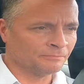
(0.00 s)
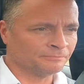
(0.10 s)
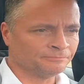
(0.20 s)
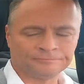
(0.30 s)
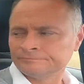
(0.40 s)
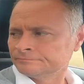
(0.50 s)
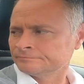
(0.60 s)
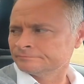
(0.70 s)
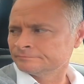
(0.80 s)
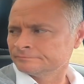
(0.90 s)

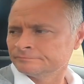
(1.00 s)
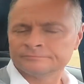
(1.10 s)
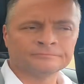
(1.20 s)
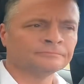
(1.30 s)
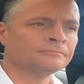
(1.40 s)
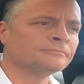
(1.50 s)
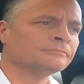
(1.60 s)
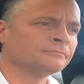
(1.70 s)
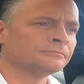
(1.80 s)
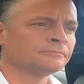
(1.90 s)

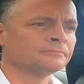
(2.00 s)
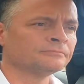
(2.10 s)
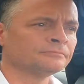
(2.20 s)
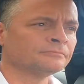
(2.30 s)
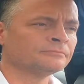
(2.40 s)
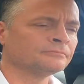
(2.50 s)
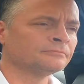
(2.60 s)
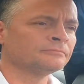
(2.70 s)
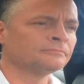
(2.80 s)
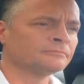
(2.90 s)

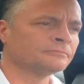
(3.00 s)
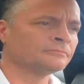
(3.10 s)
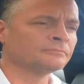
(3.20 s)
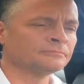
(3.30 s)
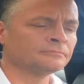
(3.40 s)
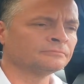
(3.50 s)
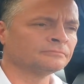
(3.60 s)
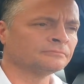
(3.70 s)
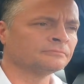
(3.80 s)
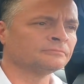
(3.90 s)

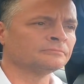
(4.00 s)
No words are spoken by the person on screen.